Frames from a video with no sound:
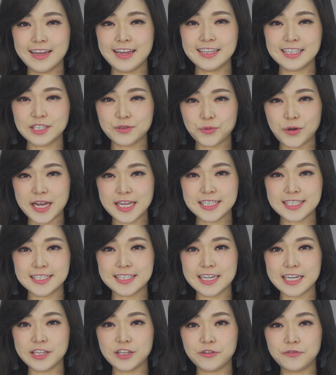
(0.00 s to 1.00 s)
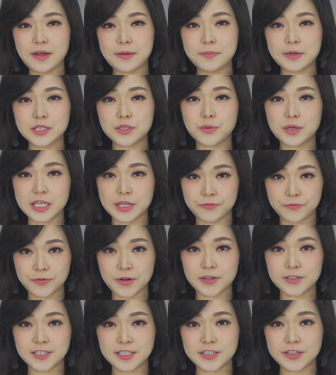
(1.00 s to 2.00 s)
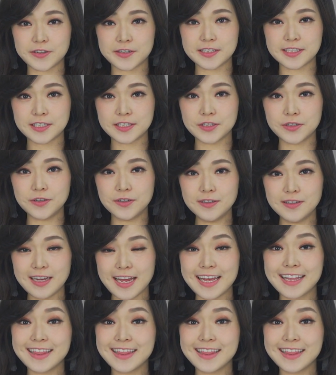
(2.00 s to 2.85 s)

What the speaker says: It's Wednesday, November 21st here in Seoul,